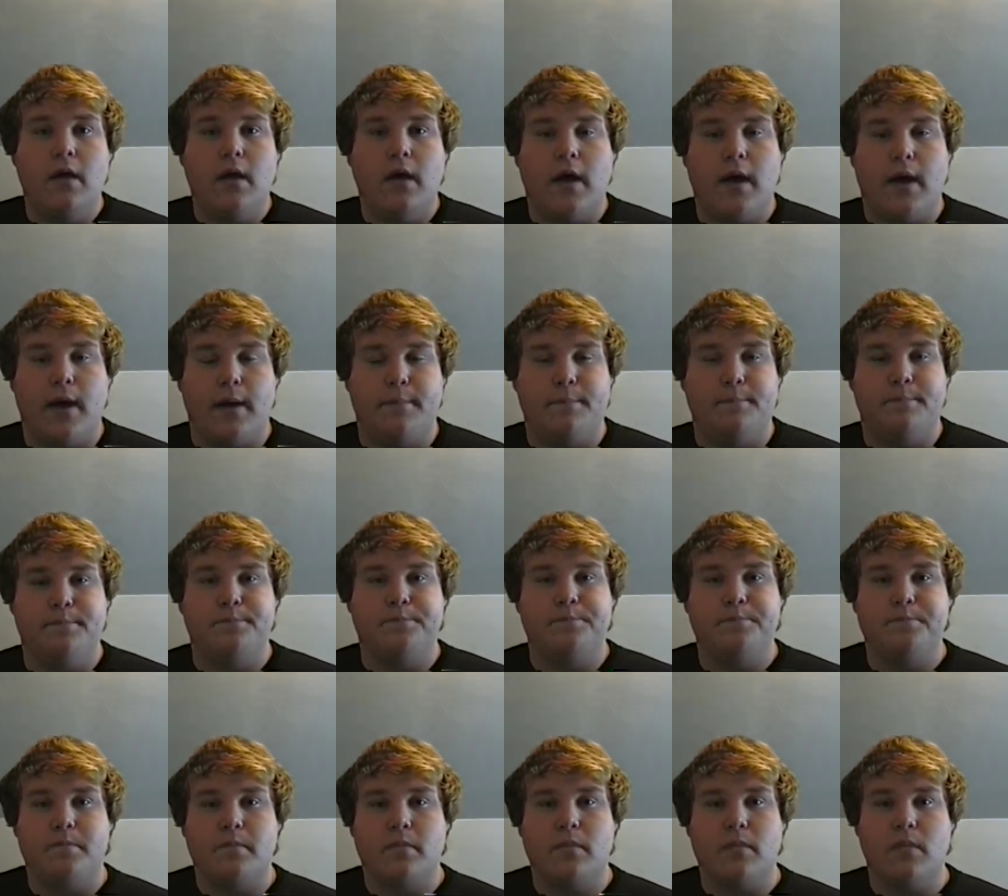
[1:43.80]
Um,
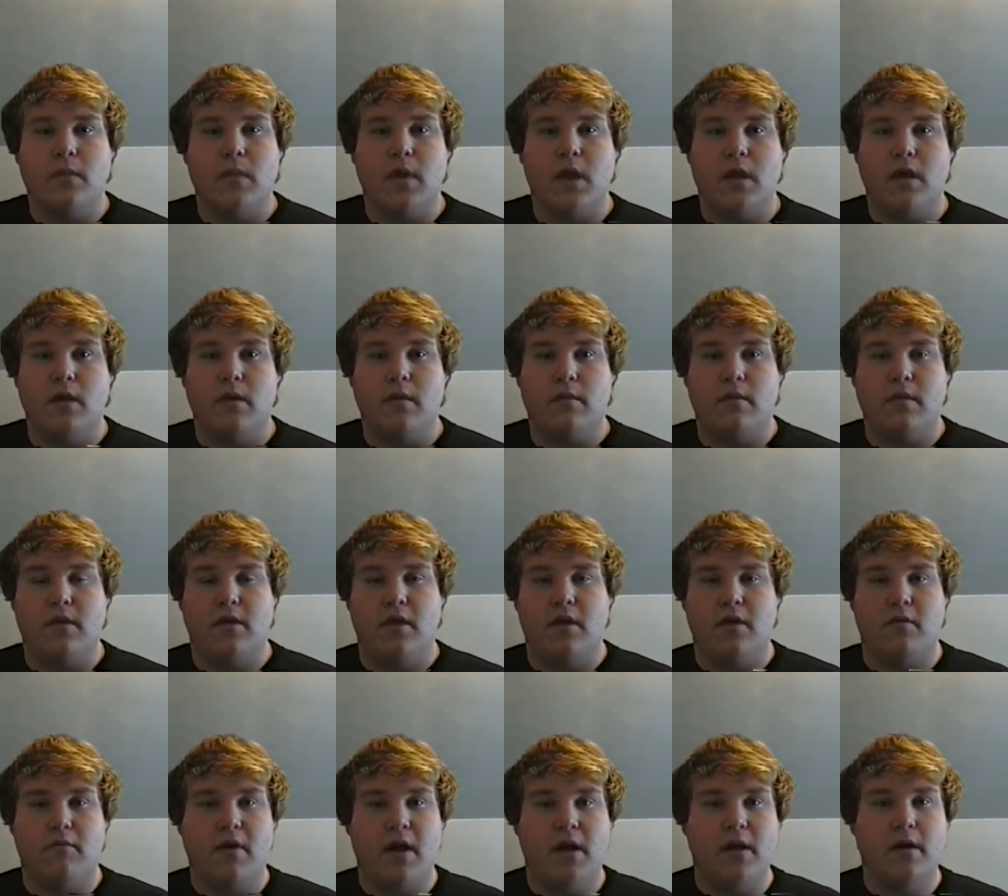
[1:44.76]

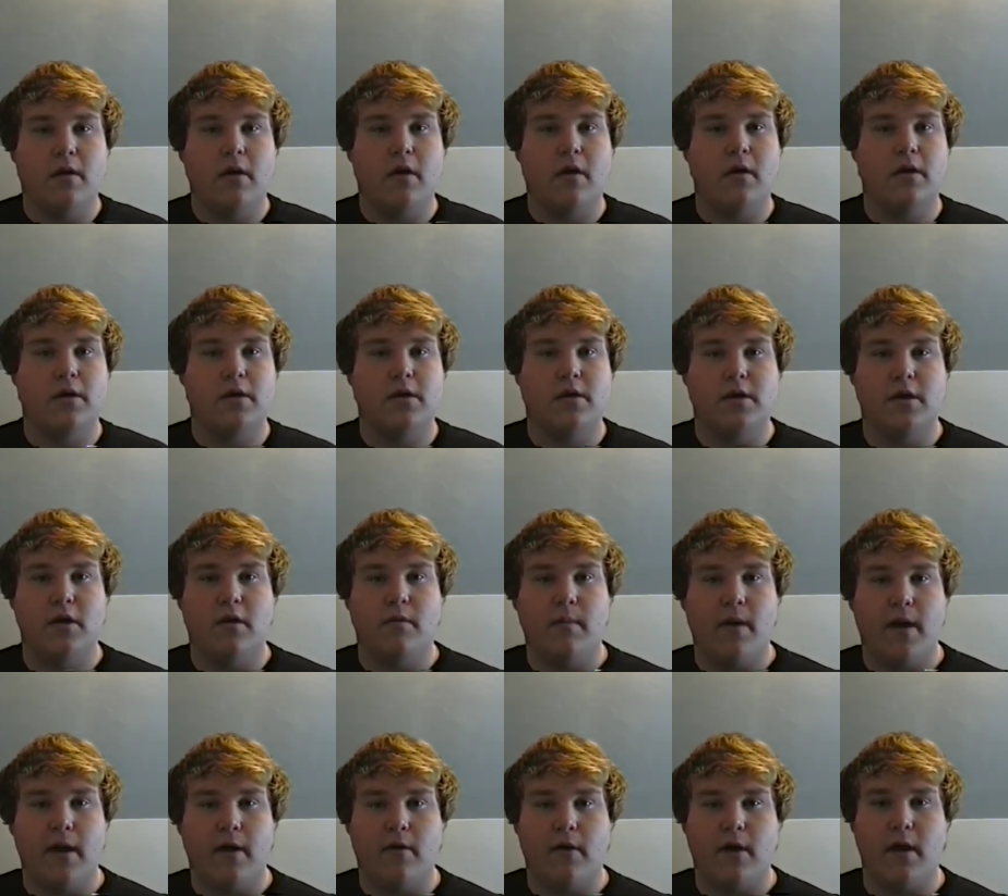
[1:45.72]
the red car is still
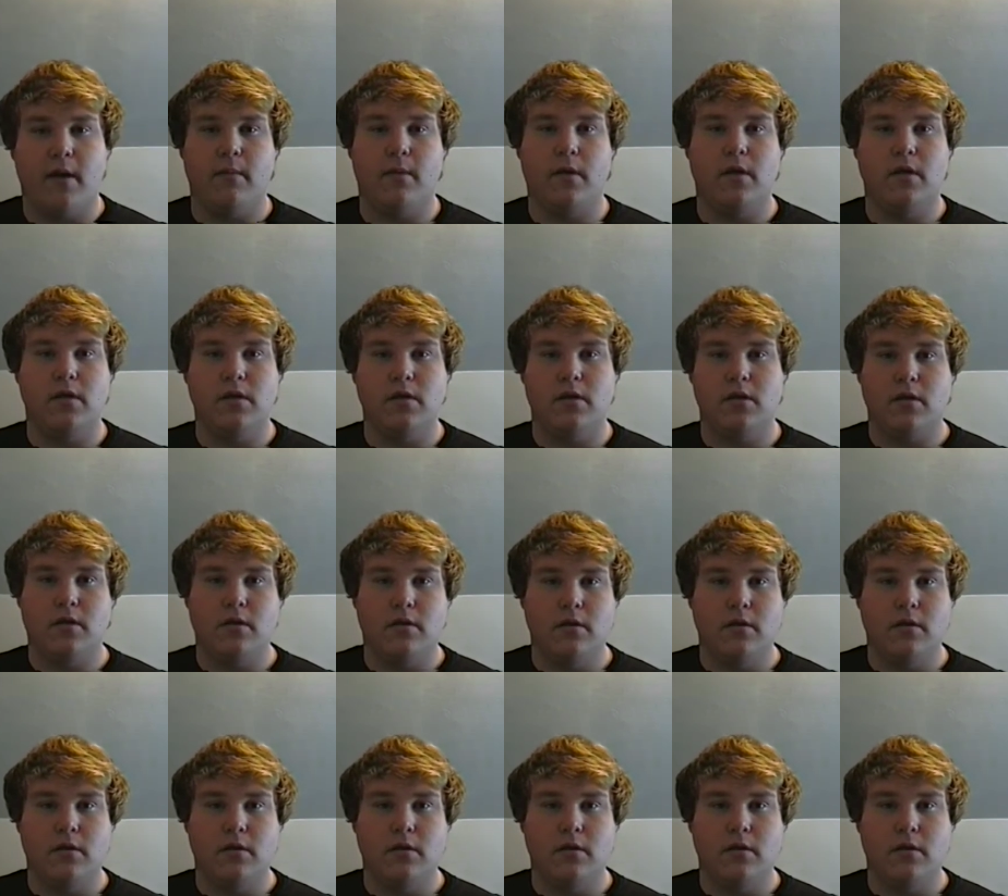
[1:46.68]
my grandma's.